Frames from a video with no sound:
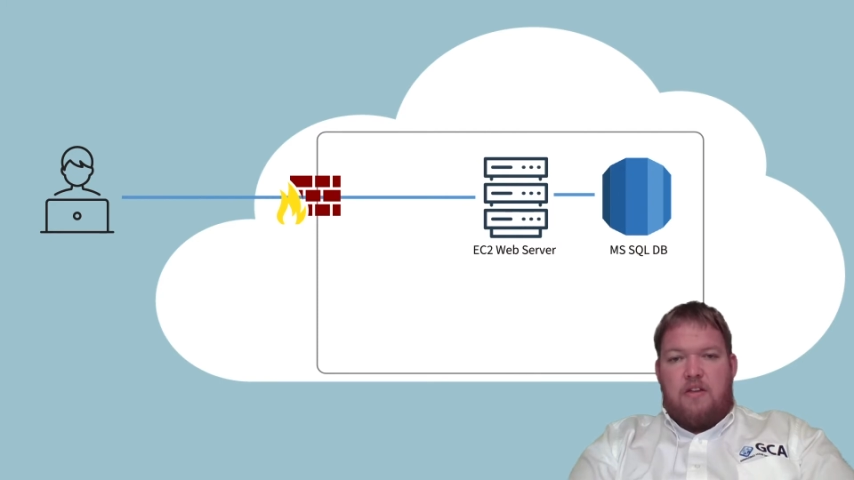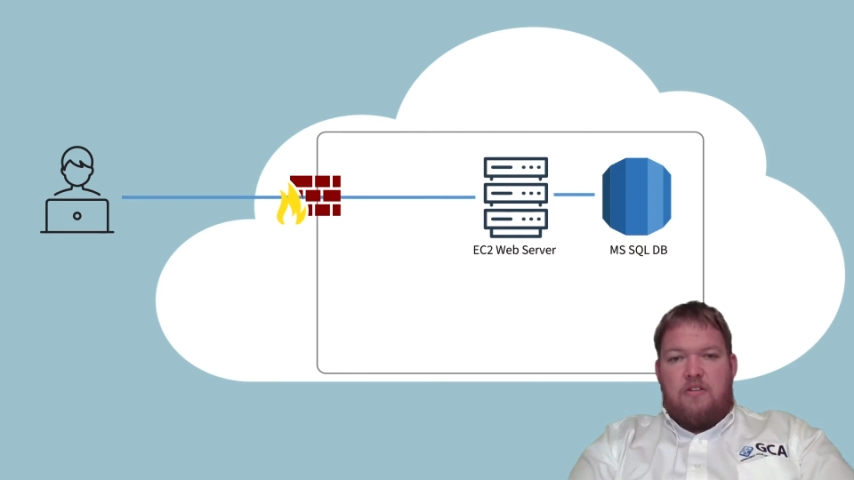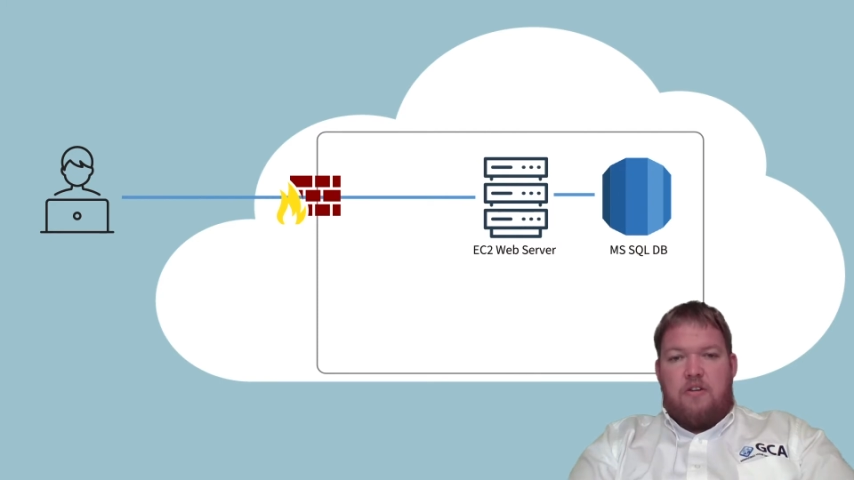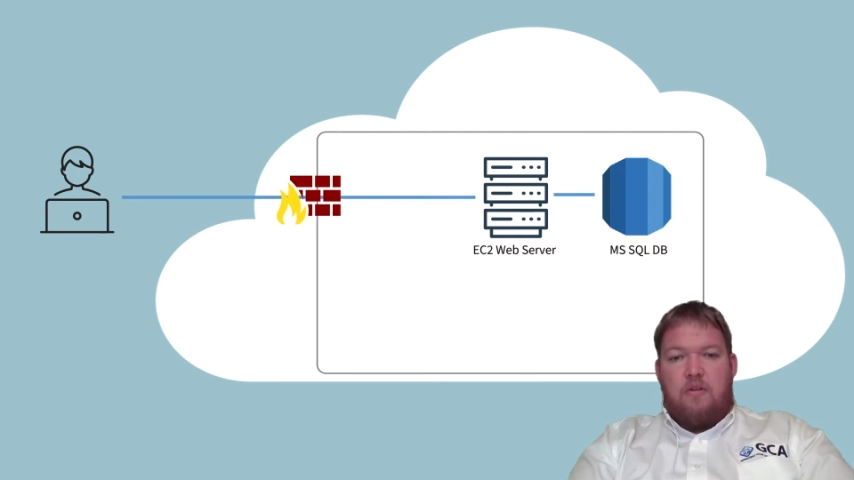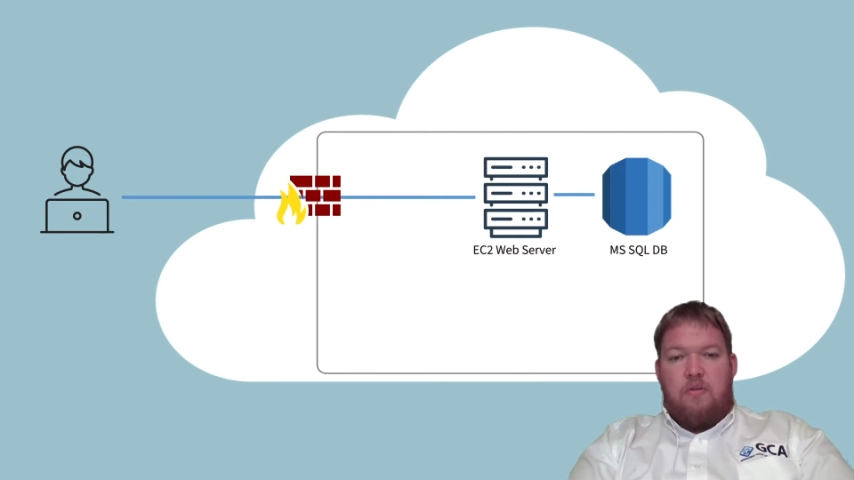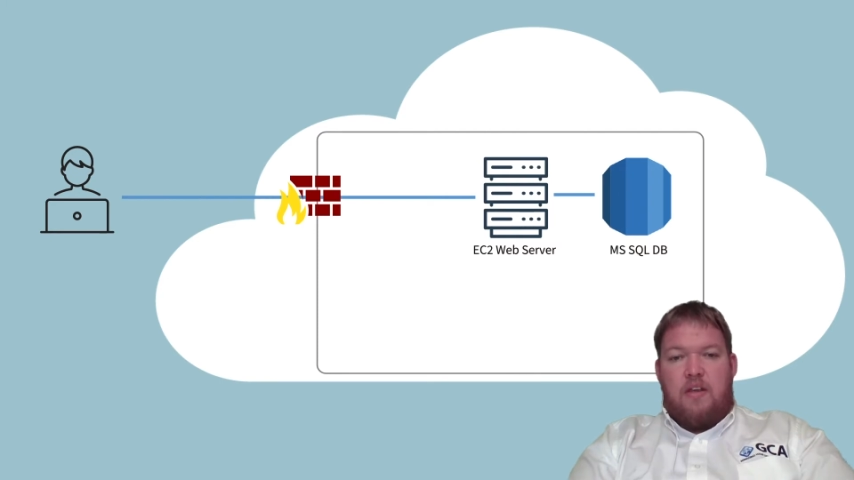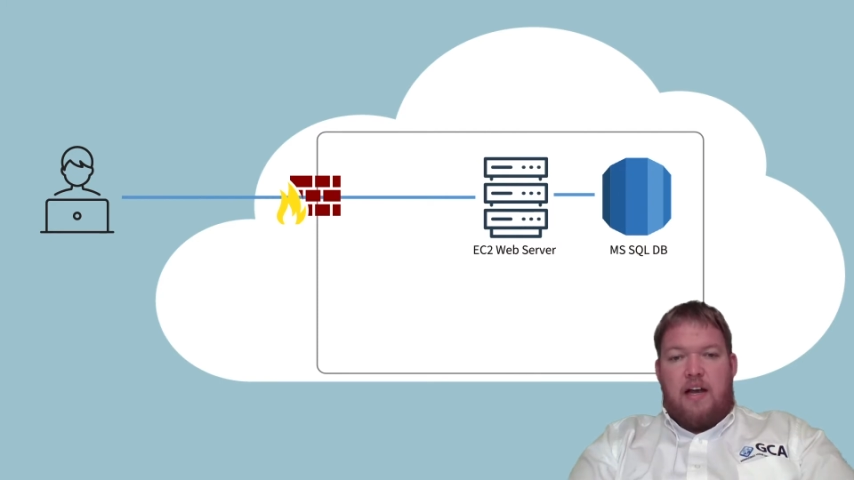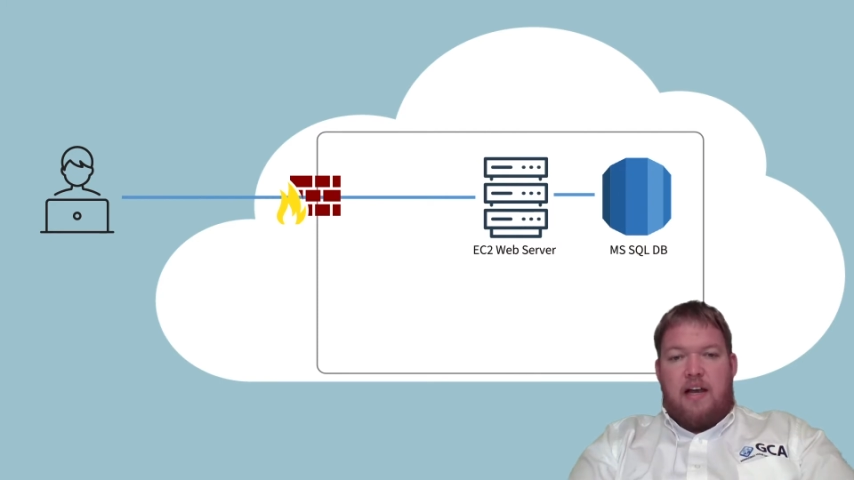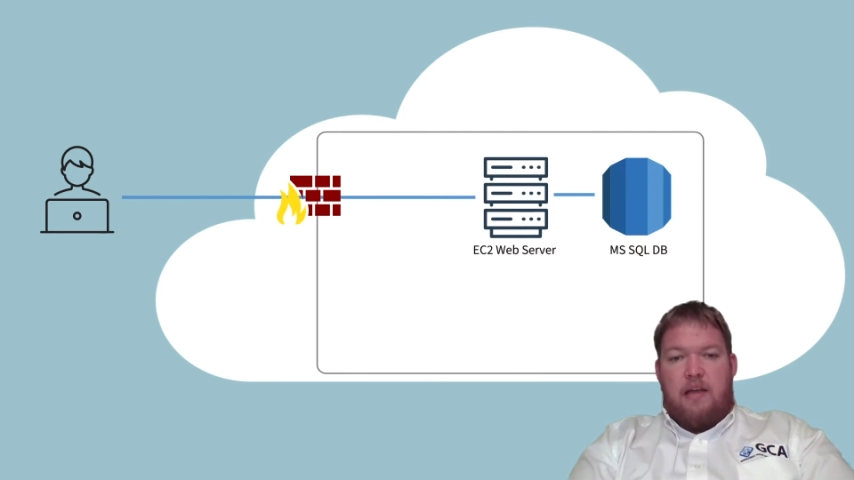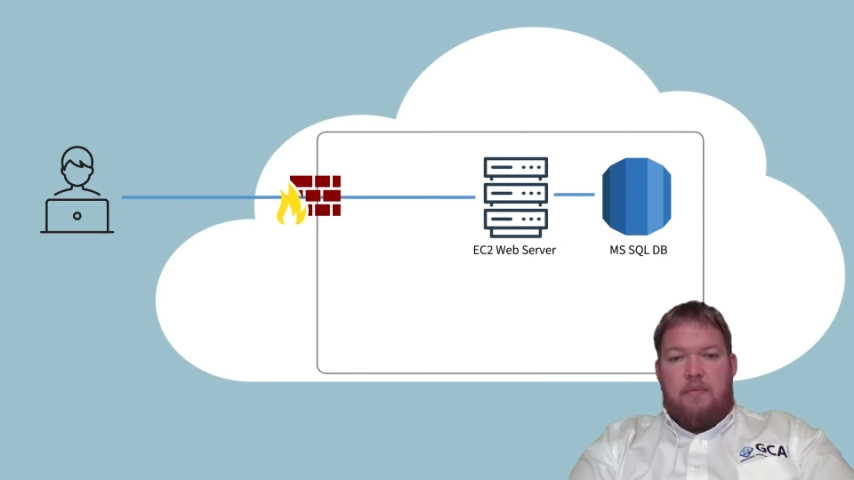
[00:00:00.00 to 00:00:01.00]
So the
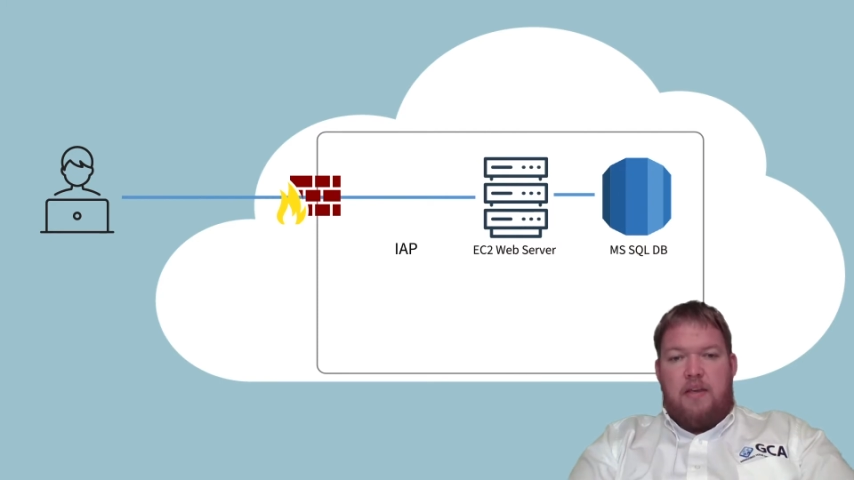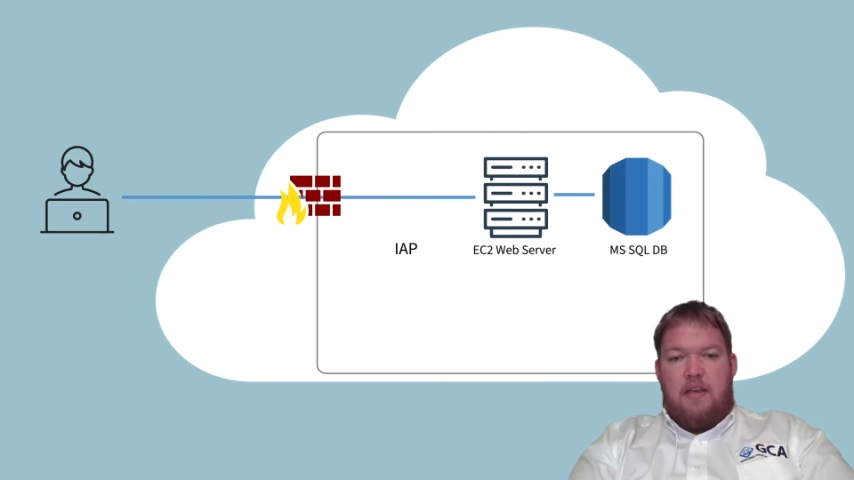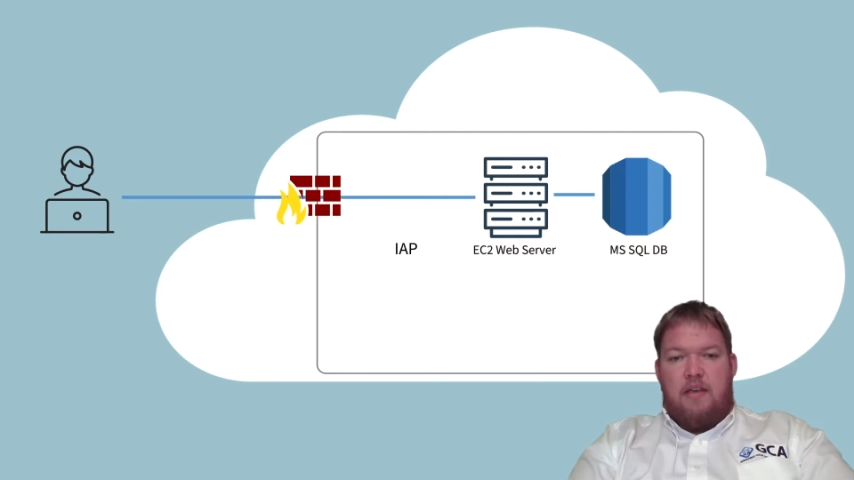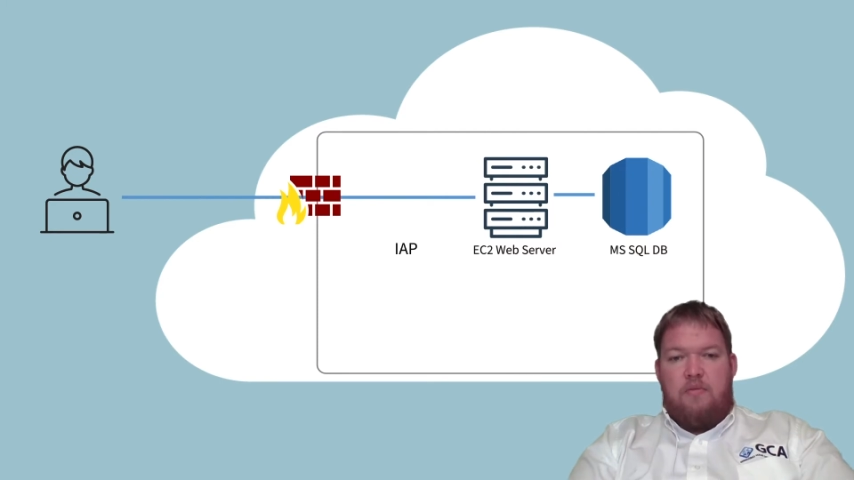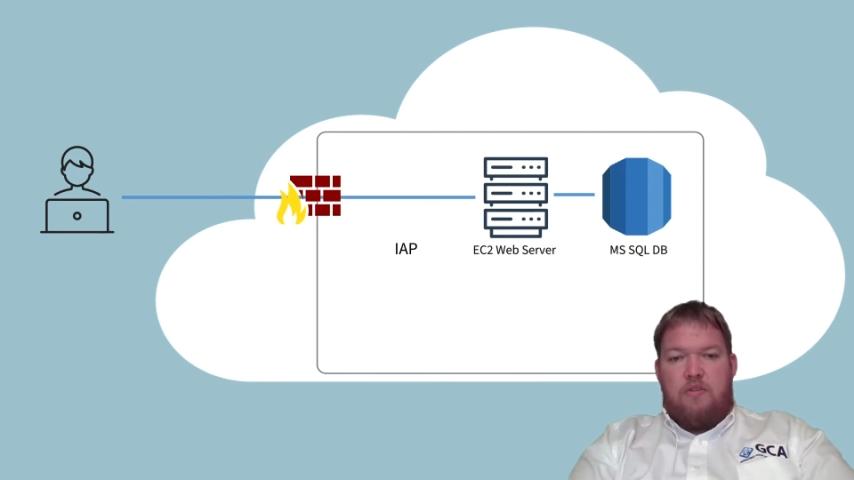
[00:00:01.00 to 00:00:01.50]
IAP,